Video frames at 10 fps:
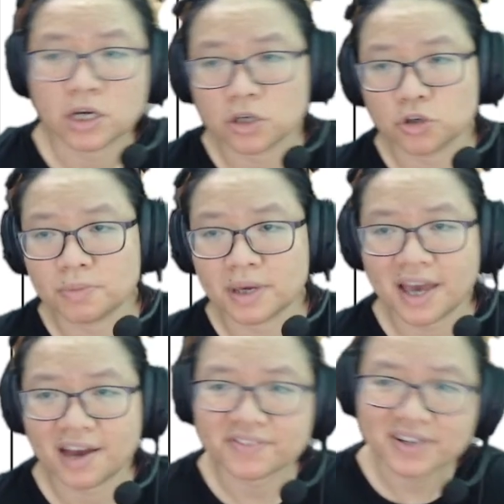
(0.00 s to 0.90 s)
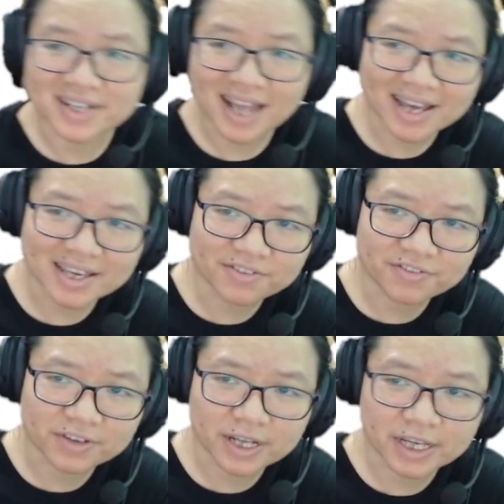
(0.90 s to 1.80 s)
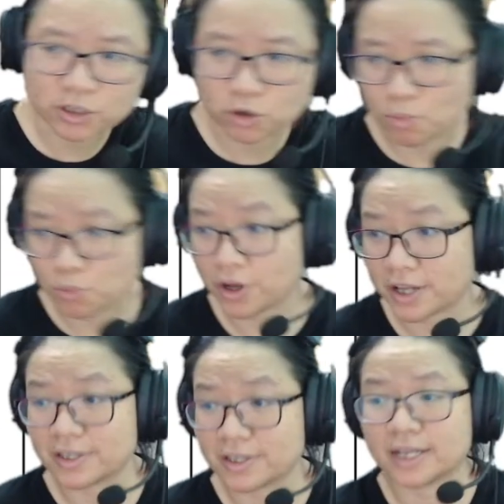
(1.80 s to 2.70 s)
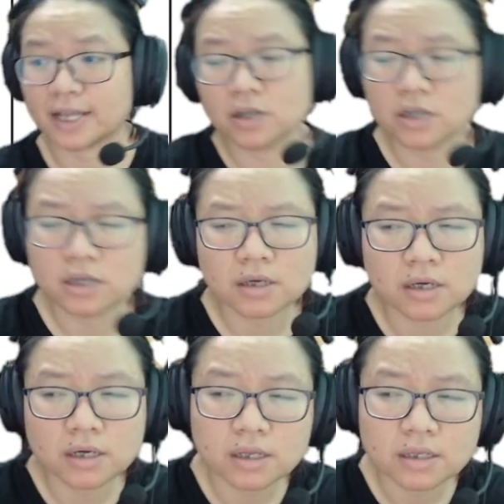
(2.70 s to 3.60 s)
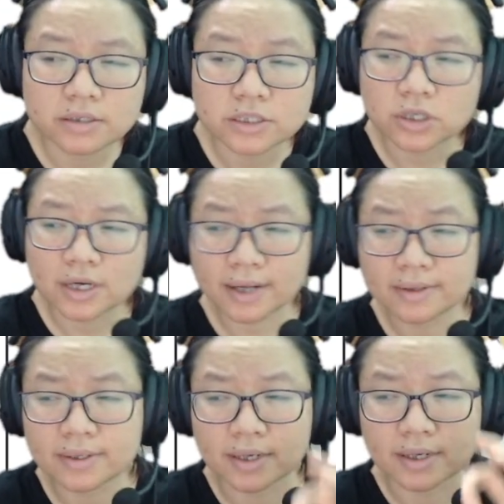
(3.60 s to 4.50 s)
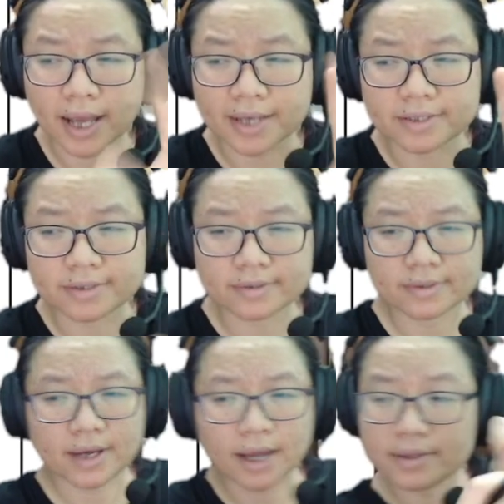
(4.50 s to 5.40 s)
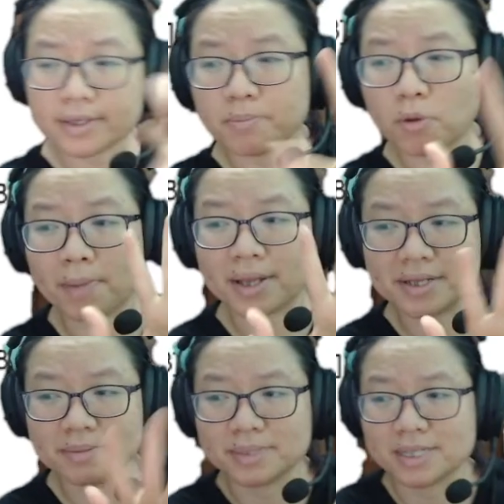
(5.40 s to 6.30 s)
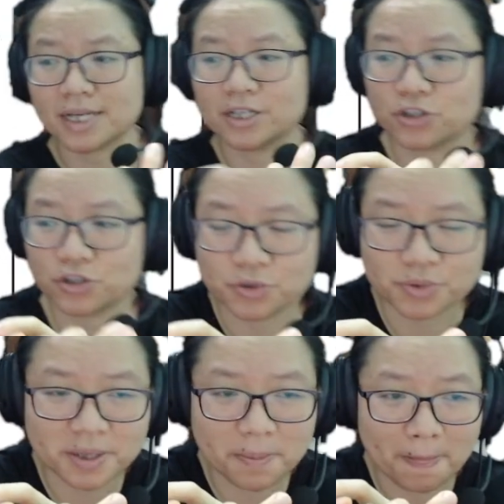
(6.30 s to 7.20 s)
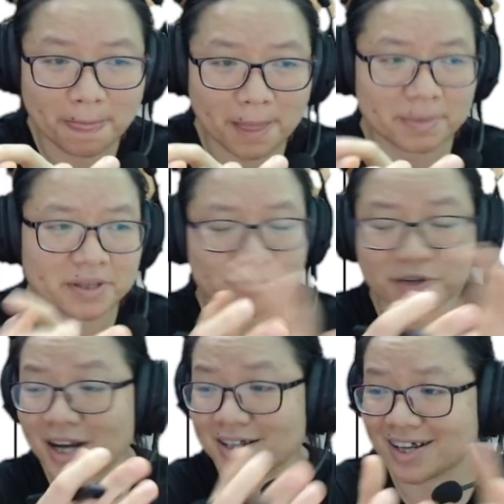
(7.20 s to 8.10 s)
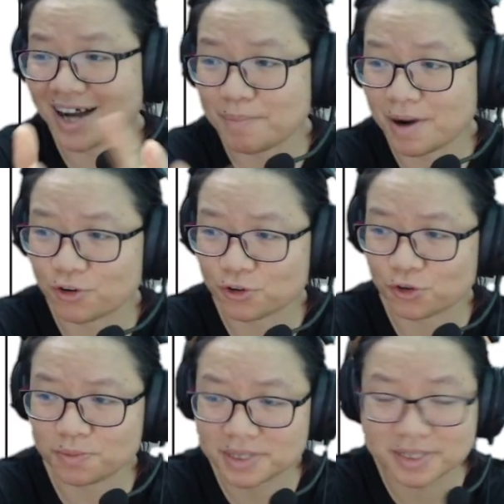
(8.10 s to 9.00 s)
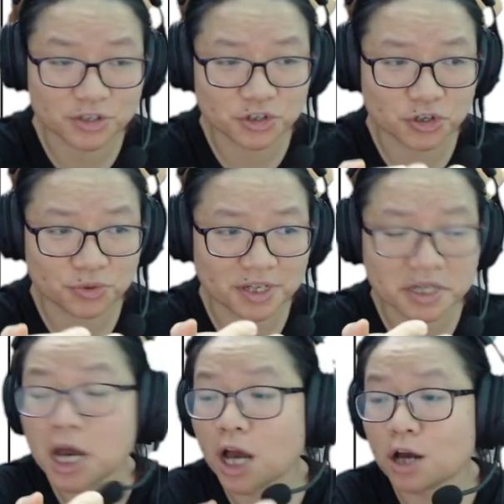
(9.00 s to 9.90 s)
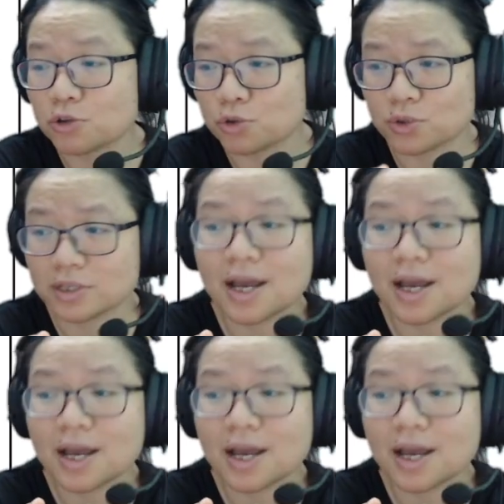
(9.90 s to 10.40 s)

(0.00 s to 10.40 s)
You may have a nagging feeling in your brain and think like, teacher, can't the like can't the momentum be stationary? I mean, sorry, can't the gamma photon be stationary? Dude,